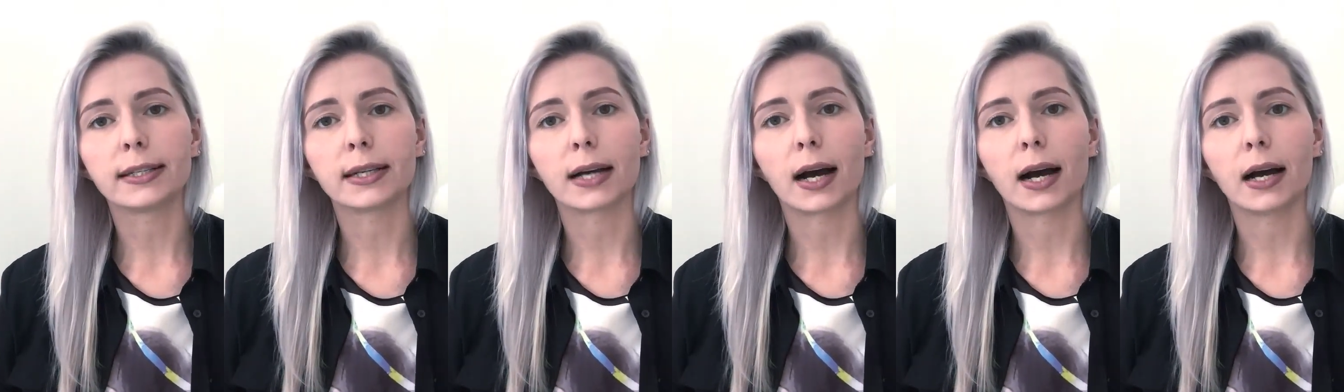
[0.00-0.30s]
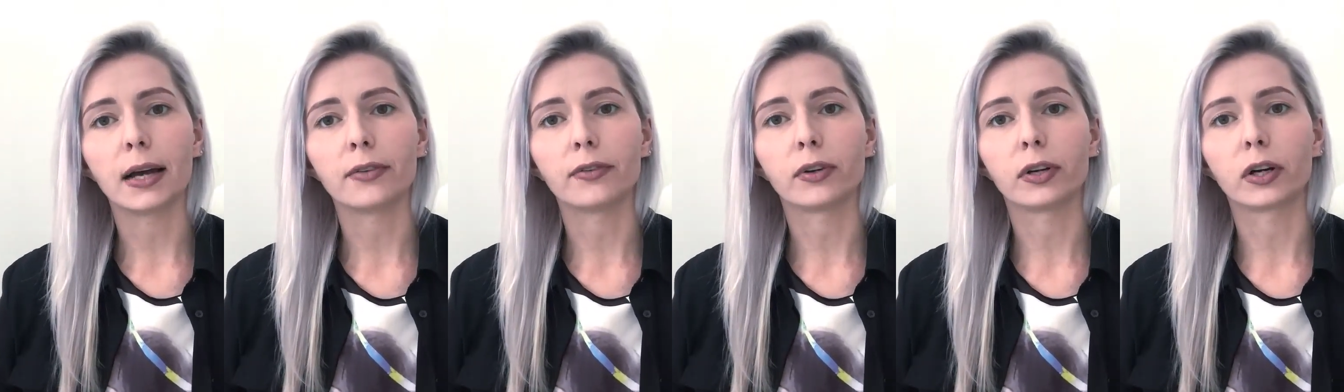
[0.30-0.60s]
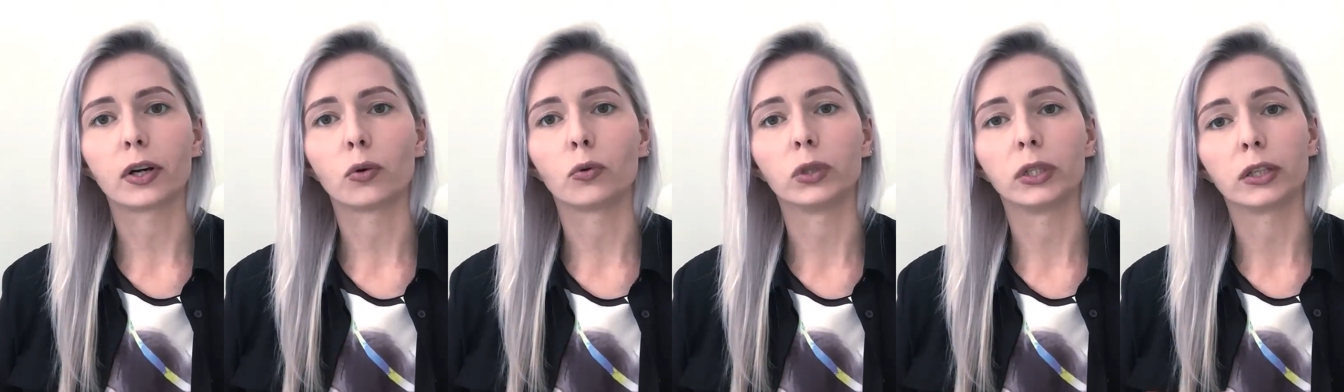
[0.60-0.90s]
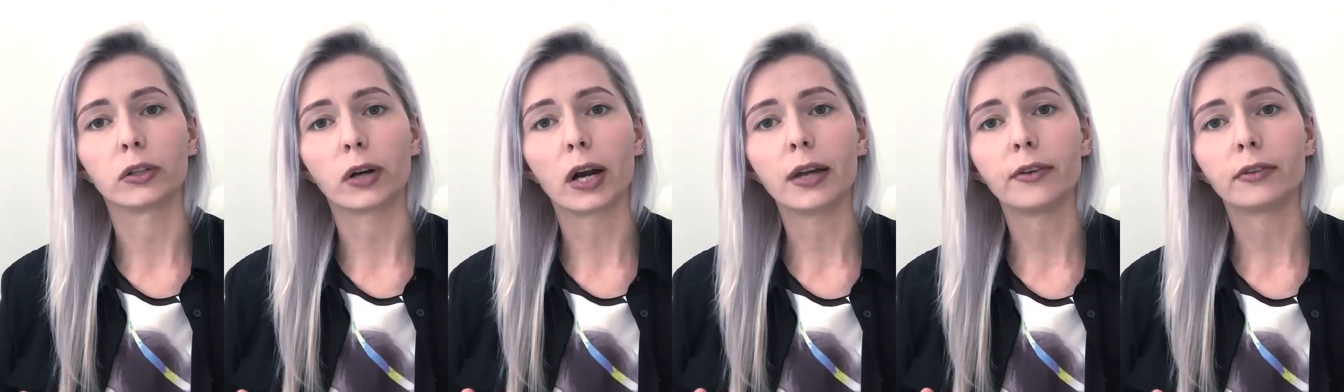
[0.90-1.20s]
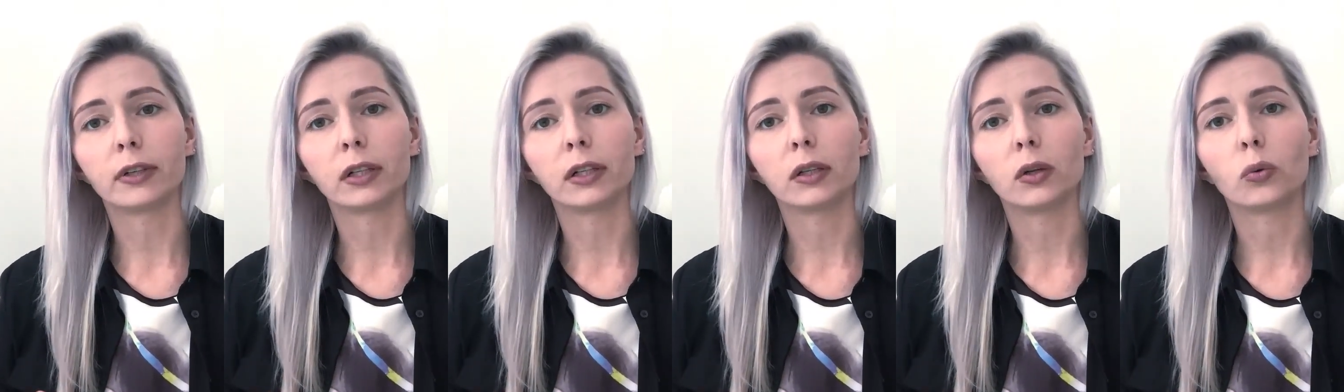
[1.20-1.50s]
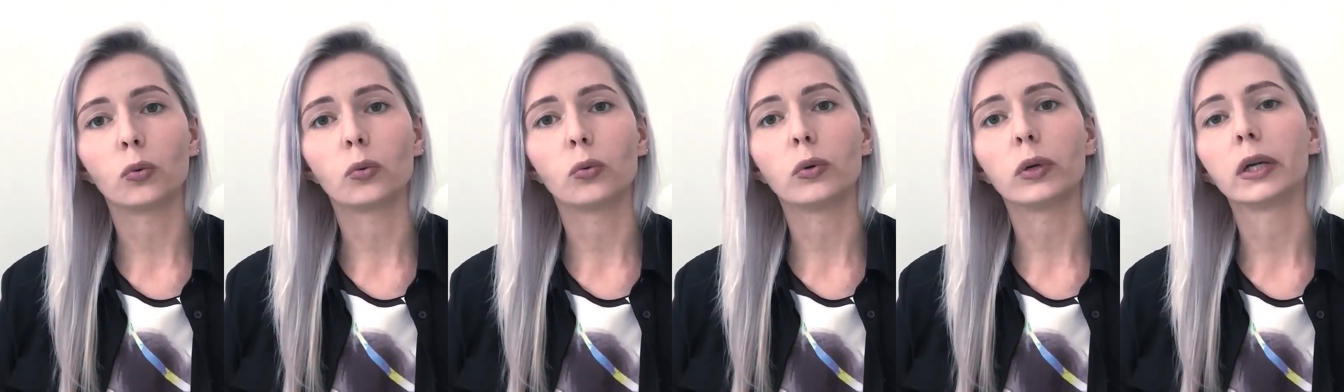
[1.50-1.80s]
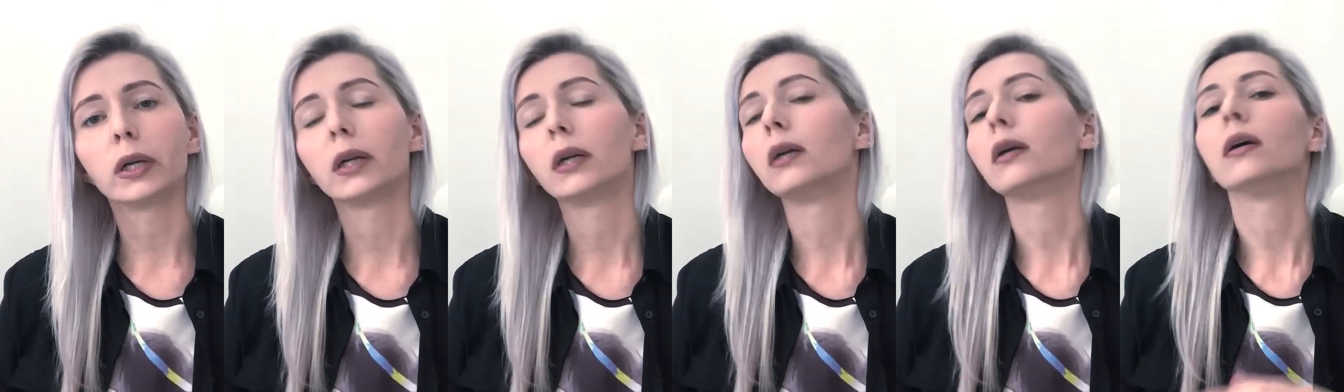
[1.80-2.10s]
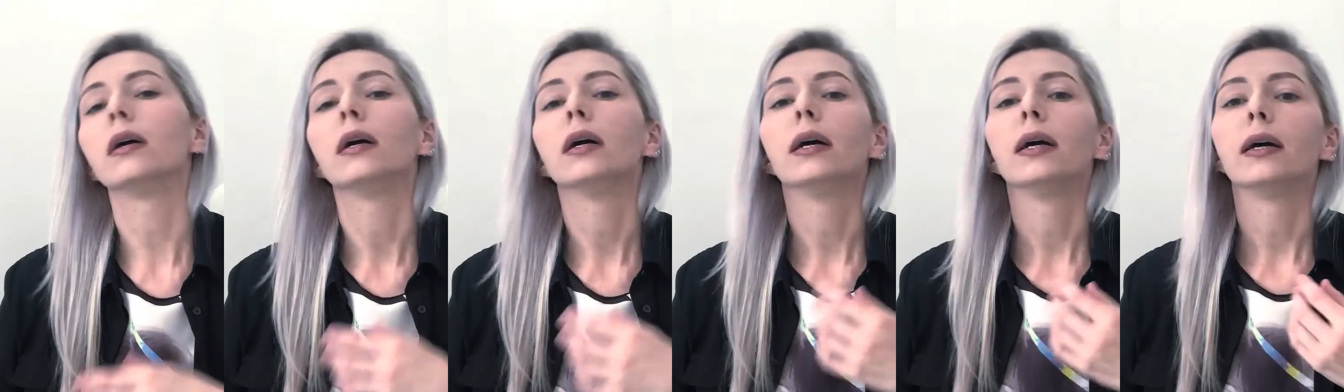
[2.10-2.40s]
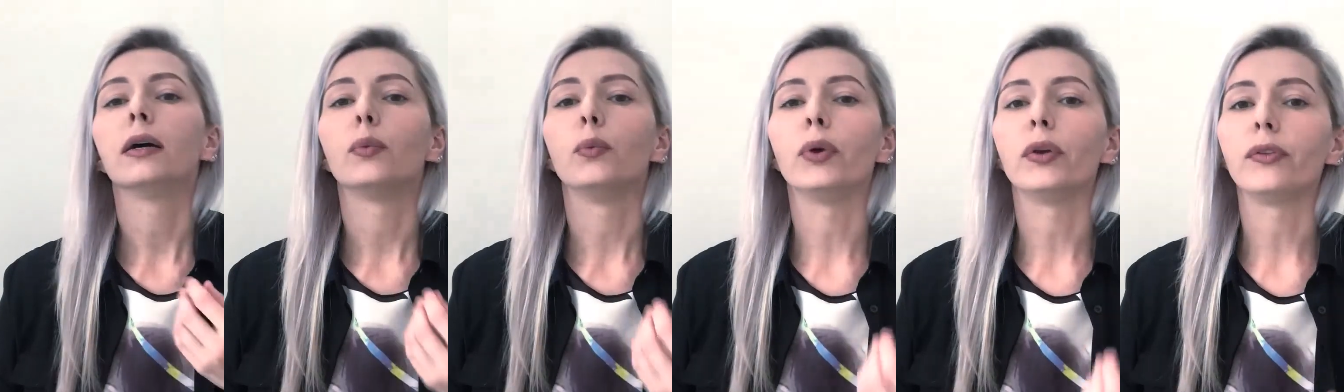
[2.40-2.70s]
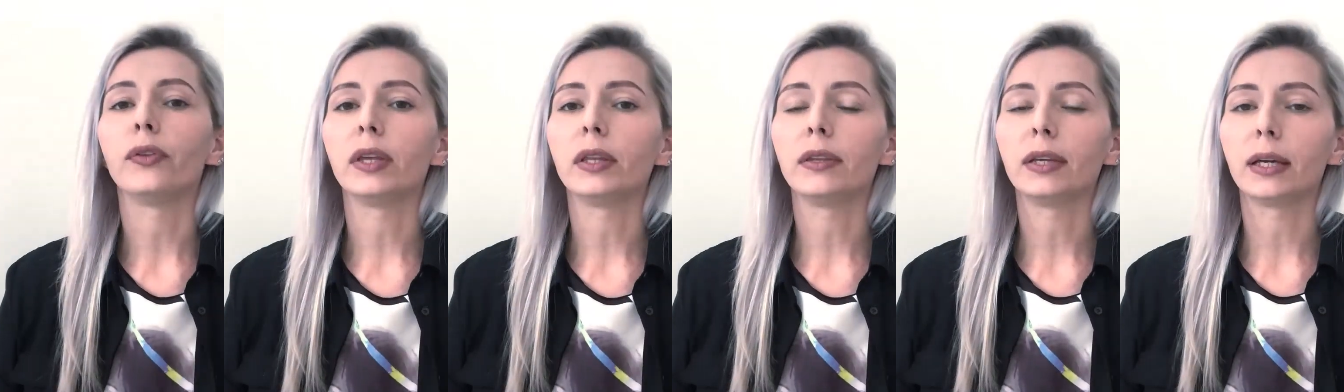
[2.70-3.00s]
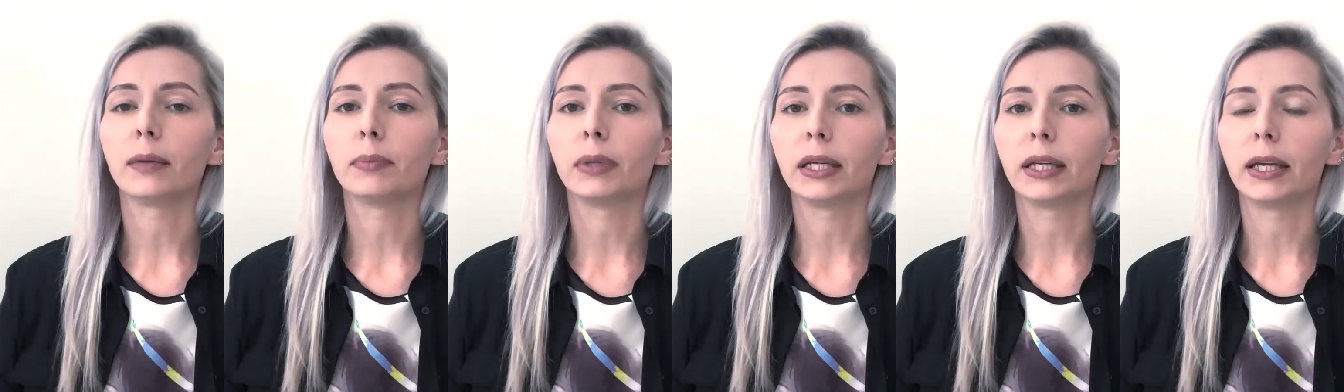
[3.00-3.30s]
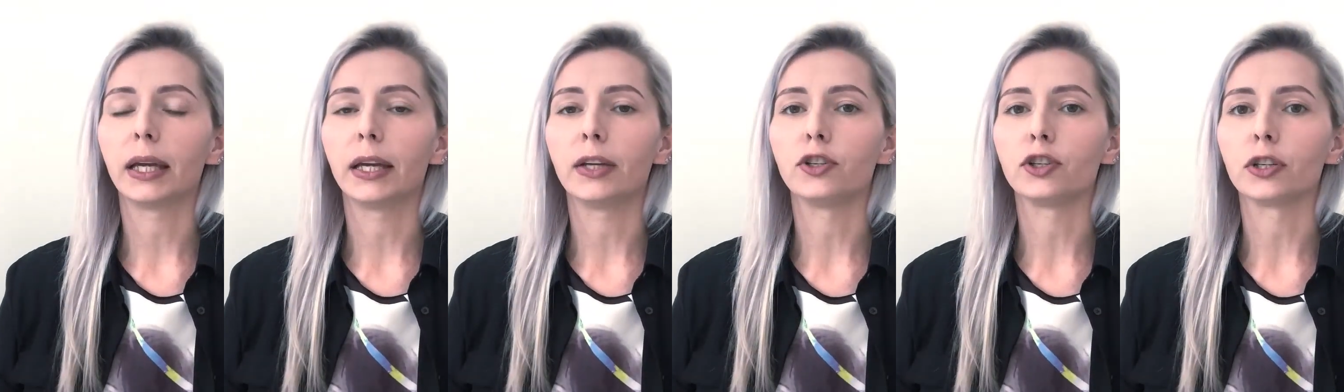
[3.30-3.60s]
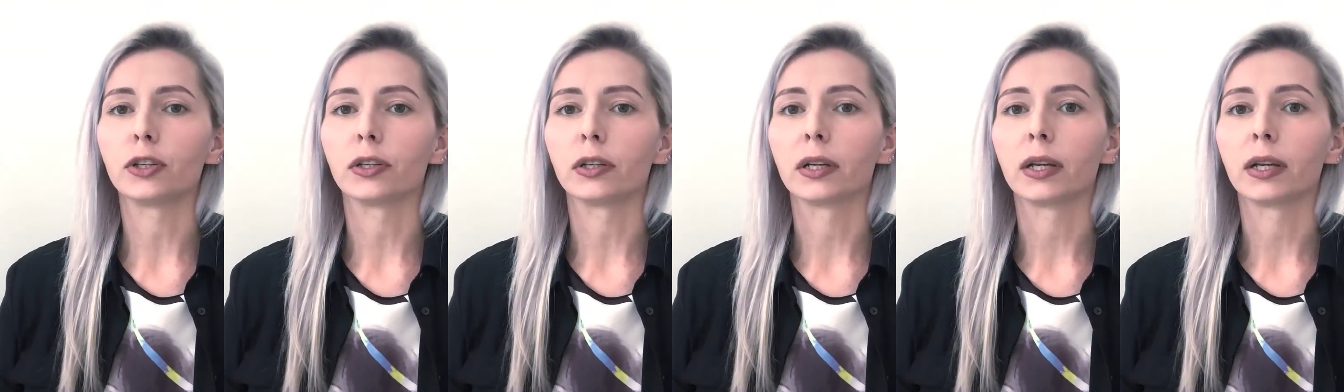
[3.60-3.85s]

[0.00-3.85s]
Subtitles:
either on arrival or within the application,